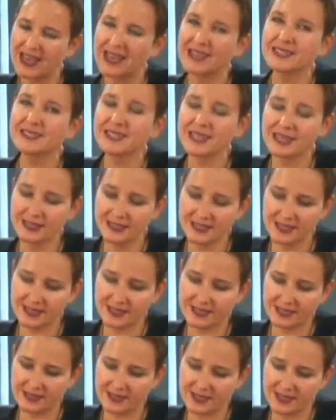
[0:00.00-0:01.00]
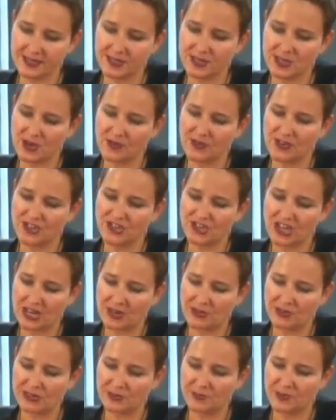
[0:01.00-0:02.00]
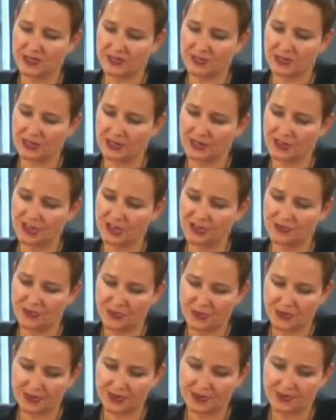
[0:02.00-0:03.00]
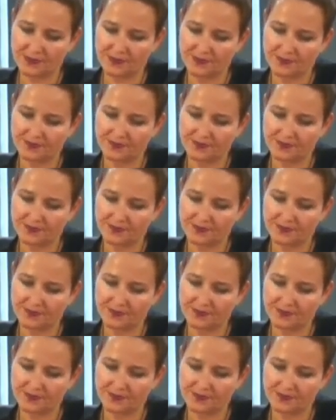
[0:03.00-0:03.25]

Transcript: as instances of a general pathology of work.